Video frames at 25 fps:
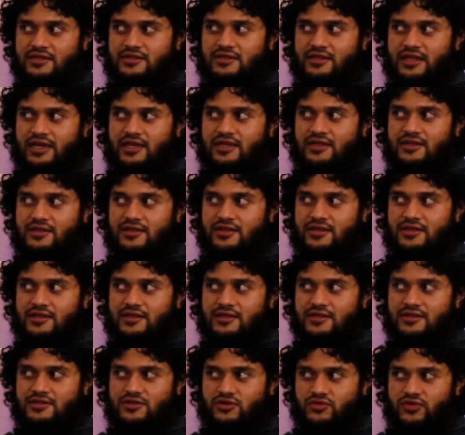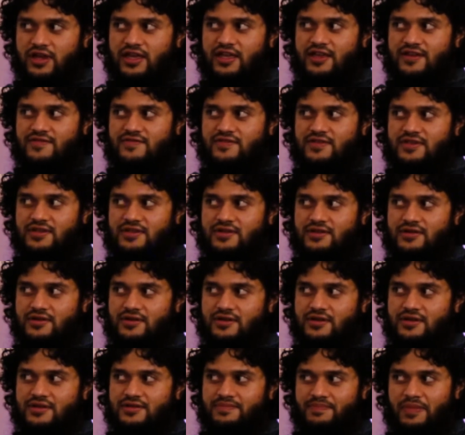like graves,
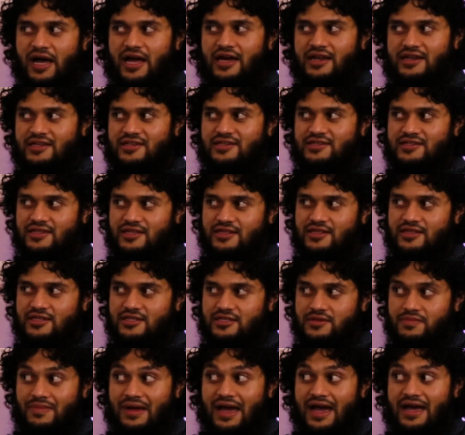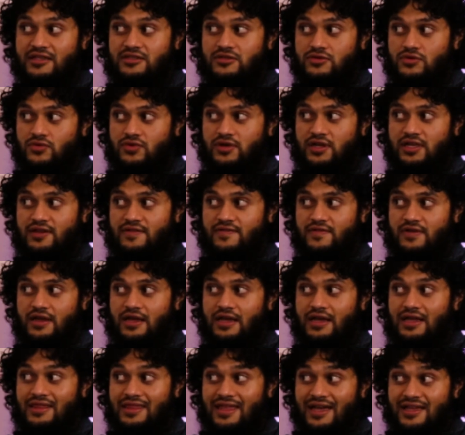bodies in this mass grave.
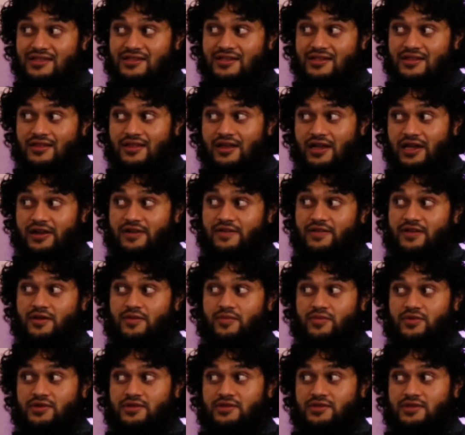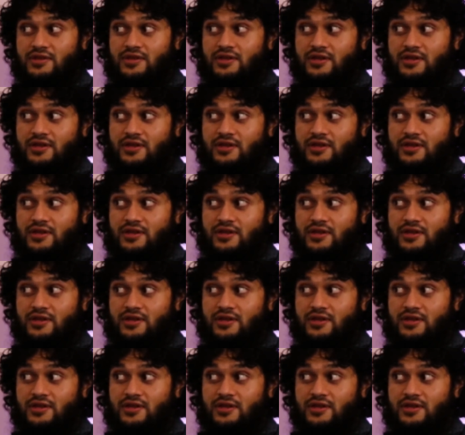That's a lot of numbers.